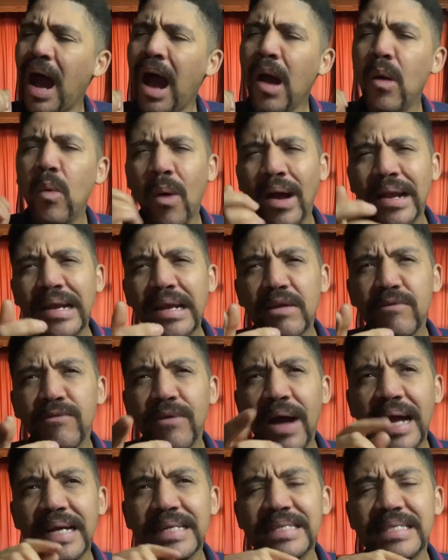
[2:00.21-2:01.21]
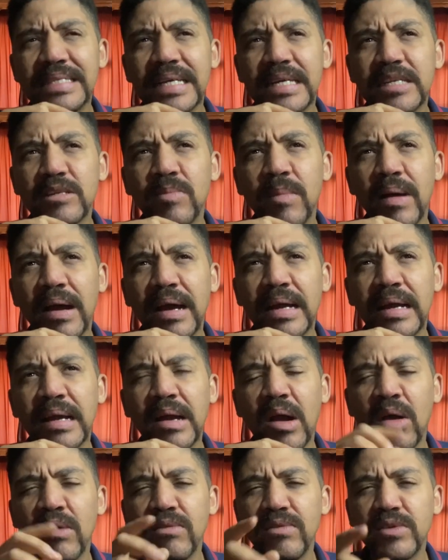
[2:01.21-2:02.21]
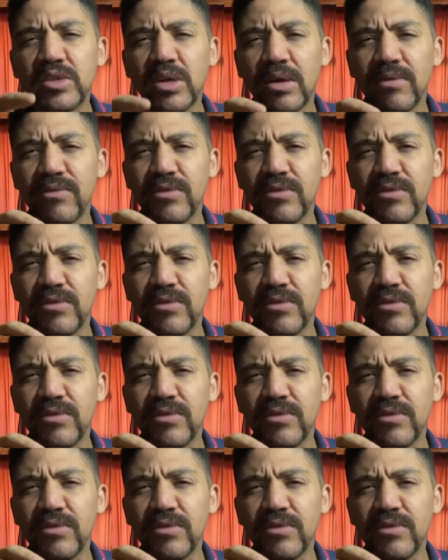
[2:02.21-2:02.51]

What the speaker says: I wonder if I set my overdraft